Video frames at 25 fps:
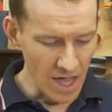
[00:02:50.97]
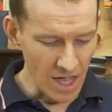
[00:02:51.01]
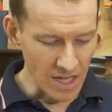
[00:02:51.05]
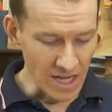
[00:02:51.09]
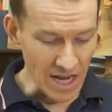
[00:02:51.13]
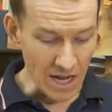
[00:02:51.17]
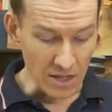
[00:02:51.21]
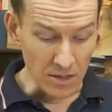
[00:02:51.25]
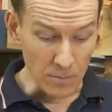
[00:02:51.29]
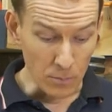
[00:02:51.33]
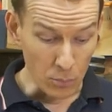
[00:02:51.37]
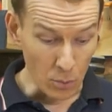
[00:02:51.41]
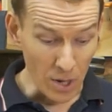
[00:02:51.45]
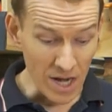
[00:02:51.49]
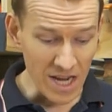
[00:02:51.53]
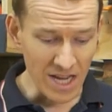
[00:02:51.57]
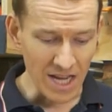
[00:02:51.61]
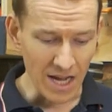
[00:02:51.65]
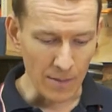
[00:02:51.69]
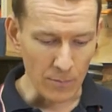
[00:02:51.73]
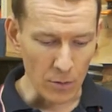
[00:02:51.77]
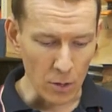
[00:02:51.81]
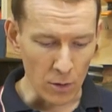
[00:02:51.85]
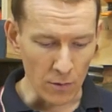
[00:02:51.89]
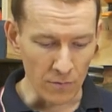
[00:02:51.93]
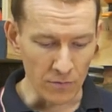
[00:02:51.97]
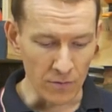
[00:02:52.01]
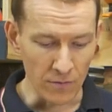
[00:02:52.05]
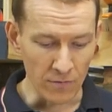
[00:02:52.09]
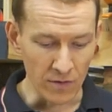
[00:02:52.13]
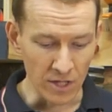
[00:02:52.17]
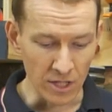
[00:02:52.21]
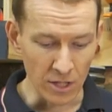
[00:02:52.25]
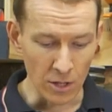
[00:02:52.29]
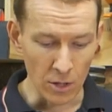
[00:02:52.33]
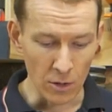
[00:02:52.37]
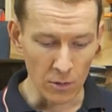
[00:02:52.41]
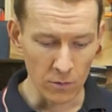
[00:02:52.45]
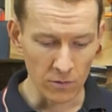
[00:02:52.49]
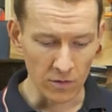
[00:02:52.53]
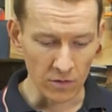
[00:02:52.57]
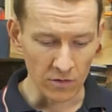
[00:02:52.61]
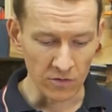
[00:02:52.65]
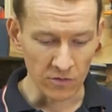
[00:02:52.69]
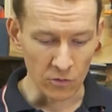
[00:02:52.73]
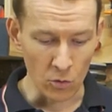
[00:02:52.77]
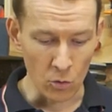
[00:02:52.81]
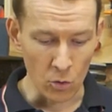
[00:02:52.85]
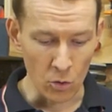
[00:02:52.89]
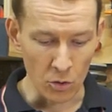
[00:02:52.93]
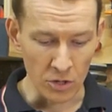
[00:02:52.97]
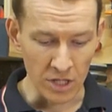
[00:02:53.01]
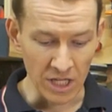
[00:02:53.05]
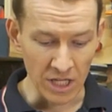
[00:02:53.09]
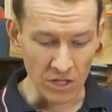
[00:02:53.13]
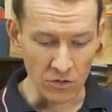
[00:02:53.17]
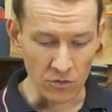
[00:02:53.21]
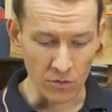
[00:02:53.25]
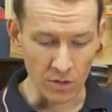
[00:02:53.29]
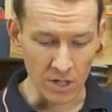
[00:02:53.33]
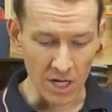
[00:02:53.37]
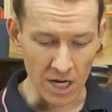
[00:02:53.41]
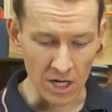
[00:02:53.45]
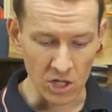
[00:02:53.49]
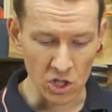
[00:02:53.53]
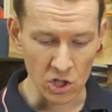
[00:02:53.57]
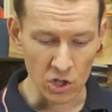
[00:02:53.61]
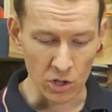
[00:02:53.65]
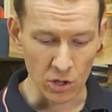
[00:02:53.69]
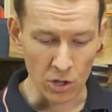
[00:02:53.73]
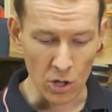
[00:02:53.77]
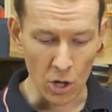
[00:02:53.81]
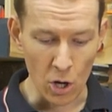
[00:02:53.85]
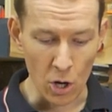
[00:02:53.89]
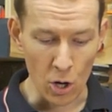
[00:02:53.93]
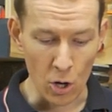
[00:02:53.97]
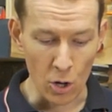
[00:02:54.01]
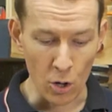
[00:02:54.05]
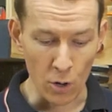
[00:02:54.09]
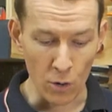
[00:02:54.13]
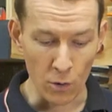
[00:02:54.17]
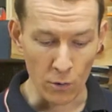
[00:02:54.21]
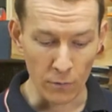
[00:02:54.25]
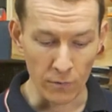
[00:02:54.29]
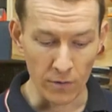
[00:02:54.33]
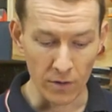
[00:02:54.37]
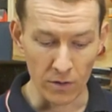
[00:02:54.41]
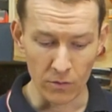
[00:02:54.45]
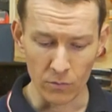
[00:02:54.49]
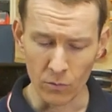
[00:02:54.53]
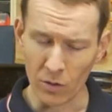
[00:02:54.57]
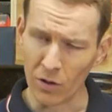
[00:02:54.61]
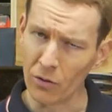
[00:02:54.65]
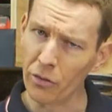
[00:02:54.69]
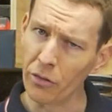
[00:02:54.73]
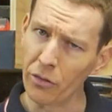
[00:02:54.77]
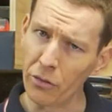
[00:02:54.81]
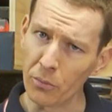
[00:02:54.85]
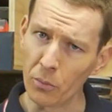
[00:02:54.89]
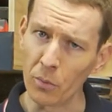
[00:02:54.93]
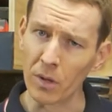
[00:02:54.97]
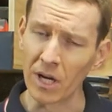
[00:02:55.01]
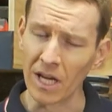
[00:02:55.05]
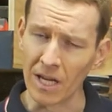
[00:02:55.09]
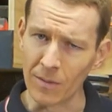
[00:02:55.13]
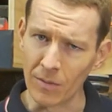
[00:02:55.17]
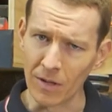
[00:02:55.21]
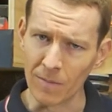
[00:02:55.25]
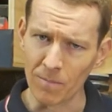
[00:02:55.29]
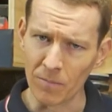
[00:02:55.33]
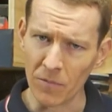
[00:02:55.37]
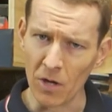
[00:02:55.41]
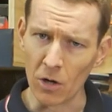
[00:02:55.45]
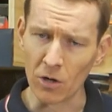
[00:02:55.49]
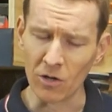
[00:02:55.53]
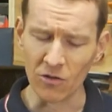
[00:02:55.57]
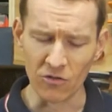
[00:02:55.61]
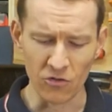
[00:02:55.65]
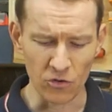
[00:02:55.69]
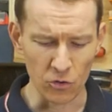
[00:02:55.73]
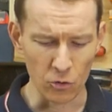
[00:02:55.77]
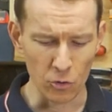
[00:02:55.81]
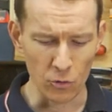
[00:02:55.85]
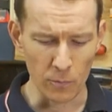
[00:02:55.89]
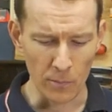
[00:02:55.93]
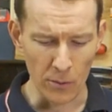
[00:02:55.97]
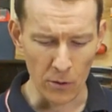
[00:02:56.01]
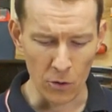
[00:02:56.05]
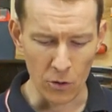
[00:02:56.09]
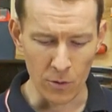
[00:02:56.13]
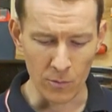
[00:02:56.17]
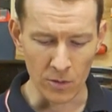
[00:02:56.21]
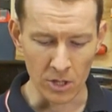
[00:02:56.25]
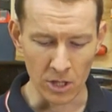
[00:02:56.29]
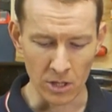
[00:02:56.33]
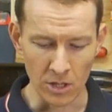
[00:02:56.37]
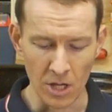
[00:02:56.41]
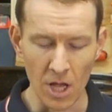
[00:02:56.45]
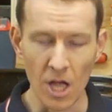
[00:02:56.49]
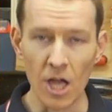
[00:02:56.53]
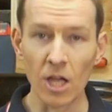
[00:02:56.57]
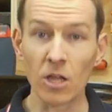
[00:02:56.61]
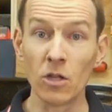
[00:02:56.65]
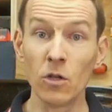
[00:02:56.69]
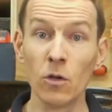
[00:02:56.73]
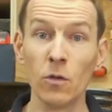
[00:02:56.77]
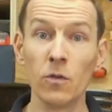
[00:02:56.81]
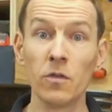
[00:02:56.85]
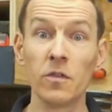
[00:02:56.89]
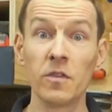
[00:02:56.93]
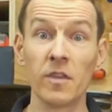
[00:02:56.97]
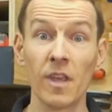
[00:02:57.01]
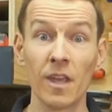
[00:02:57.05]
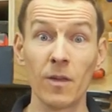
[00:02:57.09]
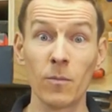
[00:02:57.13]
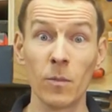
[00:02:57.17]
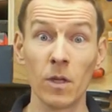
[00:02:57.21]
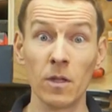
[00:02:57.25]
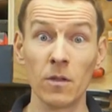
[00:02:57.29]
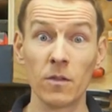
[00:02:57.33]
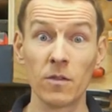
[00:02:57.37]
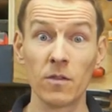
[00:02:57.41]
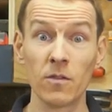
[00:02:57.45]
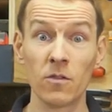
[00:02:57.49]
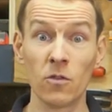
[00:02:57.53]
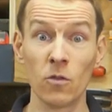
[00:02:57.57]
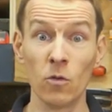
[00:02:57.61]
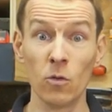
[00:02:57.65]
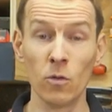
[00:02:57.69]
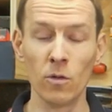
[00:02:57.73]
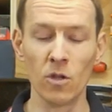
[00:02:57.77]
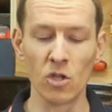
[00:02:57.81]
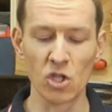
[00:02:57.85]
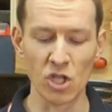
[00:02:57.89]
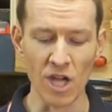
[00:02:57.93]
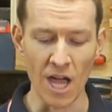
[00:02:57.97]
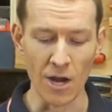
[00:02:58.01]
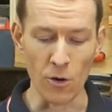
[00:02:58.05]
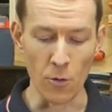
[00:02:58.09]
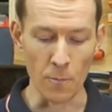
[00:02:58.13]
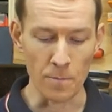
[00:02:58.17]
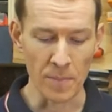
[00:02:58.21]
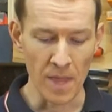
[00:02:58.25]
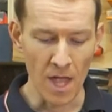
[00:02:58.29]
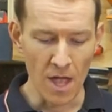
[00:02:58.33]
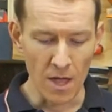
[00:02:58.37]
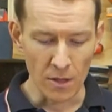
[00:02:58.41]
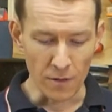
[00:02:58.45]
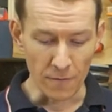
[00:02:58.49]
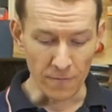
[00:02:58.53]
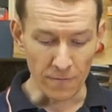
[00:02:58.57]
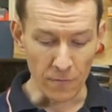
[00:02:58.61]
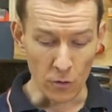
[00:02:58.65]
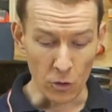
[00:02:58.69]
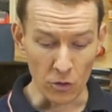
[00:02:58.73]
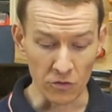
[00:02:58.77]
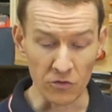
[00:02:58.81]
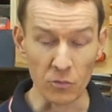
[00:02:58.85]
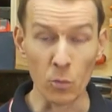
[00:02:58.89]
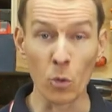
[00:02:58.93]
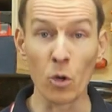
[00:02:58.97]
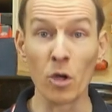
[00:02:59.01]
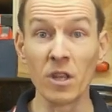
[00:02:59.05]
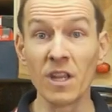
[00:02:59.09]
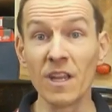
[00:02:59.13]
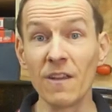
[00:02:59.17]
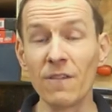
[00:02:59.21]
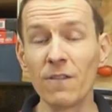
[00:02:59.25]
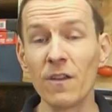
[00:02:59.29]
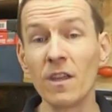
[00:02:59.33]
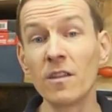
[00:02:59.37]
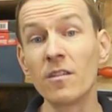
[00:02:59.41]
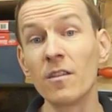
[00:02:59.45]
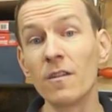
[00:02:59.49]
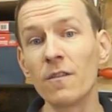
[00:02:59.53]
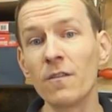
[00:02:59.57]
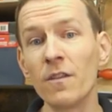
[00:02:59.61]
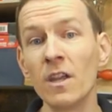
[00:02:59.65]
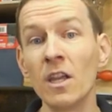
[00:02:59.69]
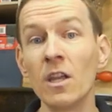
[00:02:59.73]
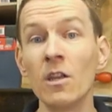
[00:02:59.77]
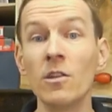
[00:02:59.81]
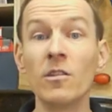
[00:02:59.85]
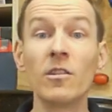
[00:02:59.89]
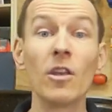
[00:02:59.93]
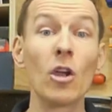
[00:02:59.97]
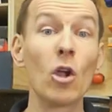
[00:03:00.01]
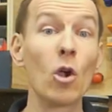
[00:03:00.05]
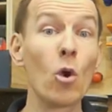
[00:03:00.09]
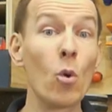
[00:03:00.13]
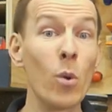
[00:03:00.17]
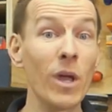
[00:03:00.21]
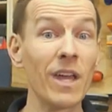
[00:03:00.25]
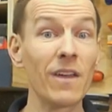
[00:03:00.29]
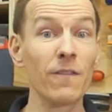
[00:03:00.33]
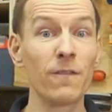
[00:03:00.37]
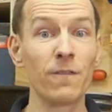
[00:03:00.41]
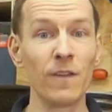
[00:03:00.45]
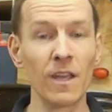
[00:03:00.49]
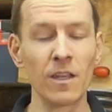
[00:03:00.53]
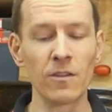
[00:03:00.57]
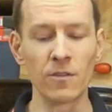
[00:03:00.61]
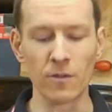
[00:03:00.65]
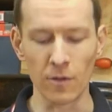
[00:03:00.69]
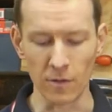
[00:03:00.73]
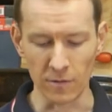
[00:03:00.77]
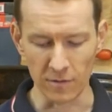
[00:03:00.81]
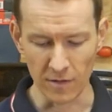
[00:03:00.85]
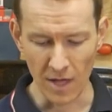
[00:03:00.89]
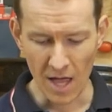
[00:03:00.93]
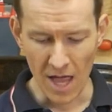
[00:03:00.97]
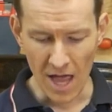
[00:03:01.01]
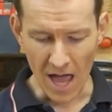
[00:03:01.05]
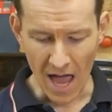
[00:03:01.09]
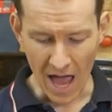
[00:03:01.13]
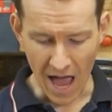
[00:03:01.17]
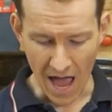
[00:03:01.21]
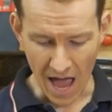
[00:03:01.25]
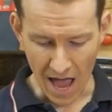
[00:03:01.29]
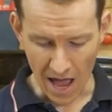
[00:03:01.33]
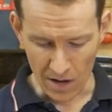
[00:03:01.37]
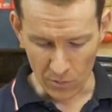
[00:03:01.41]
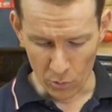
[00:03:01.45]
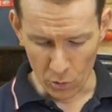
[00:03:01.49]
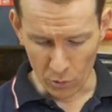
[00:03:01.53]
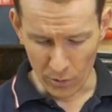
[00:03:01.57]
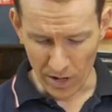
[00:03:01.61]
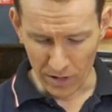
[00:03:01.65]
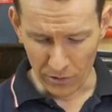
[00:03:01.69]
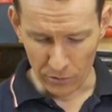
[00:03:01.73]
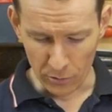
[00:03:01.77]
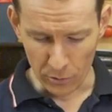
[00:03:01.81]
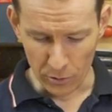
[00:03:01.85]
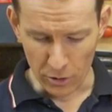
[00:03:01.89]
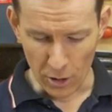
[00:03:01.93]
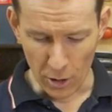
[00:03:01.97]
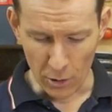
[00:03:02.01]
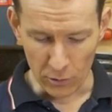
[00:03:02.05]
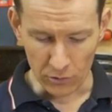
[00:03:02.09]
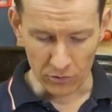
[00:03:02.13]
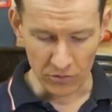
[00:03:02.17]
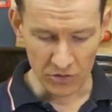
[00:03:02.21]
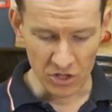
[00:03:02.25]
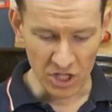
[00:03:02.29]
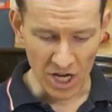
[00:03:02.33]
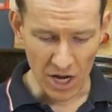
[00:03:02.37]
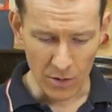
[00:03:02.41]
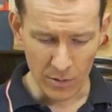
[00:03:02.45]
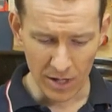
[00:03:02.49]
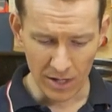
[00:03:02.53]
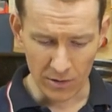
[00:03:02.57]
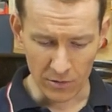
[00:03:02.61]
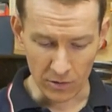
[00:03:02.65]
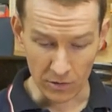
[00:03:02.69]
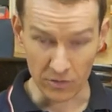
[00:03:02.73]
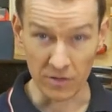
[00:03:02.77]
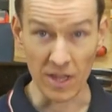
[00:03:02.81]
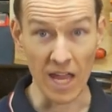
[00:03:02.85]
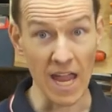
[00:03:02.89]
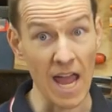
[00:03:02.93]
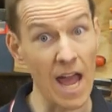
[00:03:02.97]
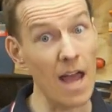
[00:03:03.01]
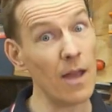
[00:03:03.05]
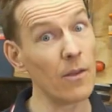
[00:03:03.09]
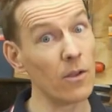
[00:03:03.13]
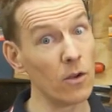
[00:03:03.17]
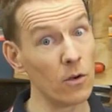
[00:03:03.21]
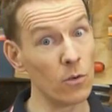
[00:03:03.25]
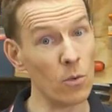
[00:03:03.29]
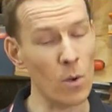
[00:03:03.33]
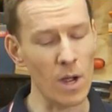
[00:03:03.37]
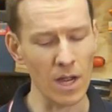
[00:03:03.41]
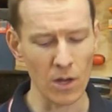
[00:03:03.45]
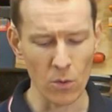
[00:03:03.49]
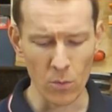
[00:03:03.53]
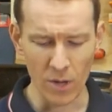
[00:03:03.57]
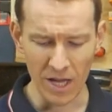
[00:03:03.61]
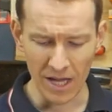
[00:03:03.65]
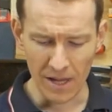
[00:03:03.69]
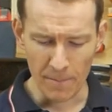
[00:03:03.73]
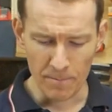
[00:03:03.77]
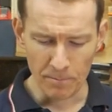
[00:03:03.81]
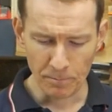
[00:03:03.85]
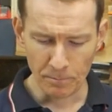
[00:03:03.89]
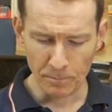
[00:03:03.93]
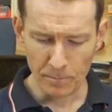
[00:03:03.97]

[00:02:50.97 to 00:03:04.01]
Now, the breakup of the videos saw the introduction of, well, three, but only two permanent new segments to the channel. The first were the Fixit Fingers quick fixes, and we'll run through those, shall we? Because they are quite quick.